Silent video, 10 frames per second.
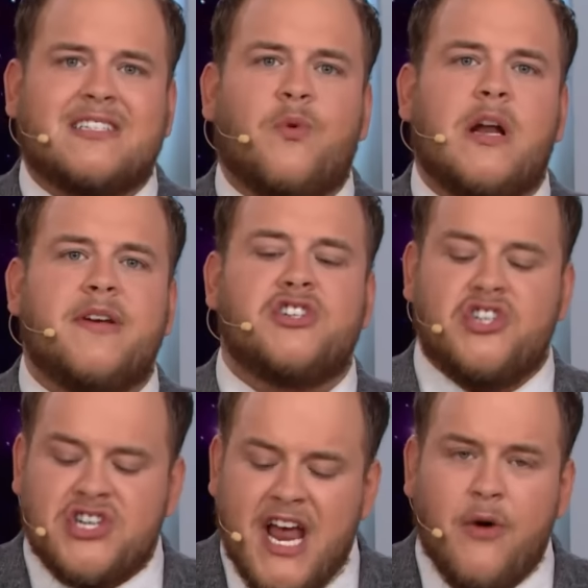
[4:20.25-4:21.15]
And we're going to be
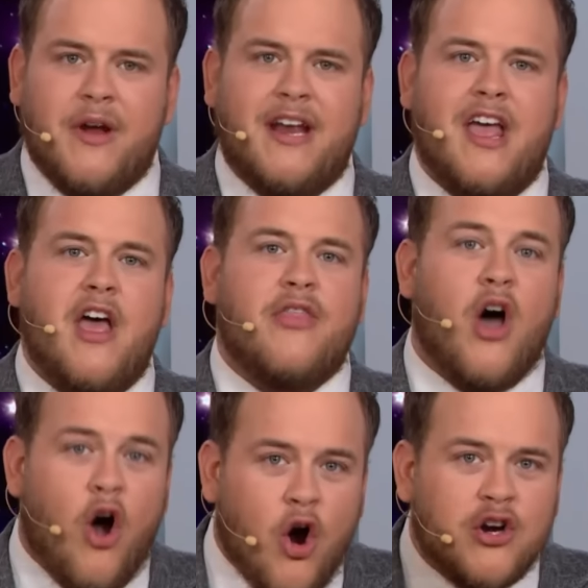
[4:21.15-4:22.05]
sharing
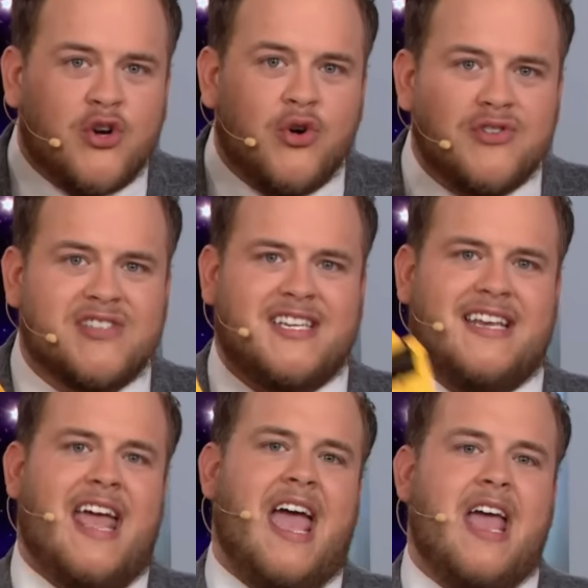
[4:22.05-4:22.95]
the articles
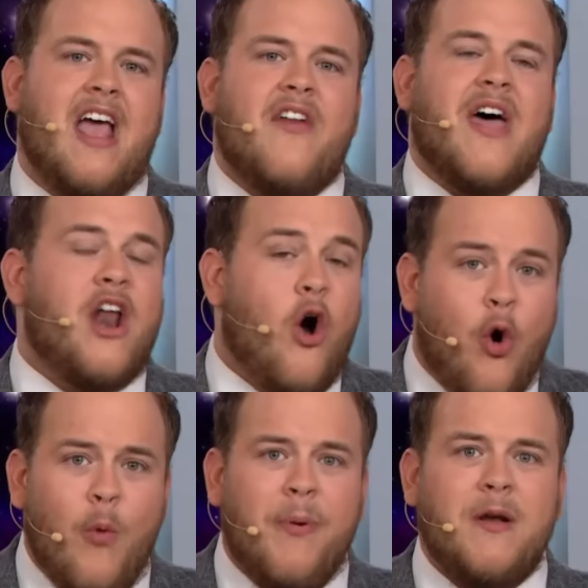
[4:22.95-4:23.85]
today that
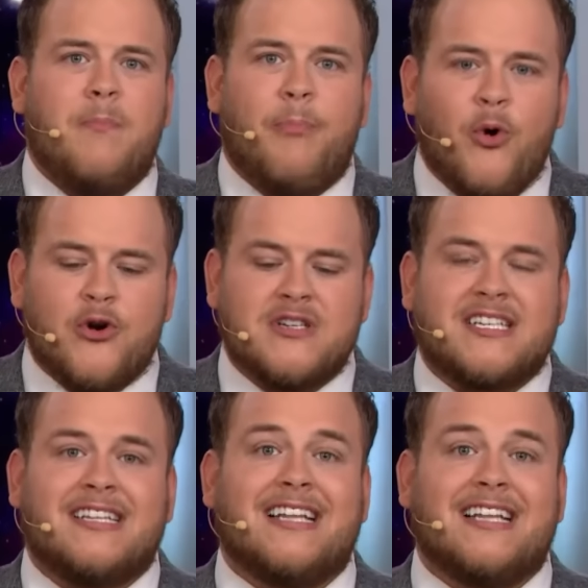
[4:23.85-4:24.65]
open borders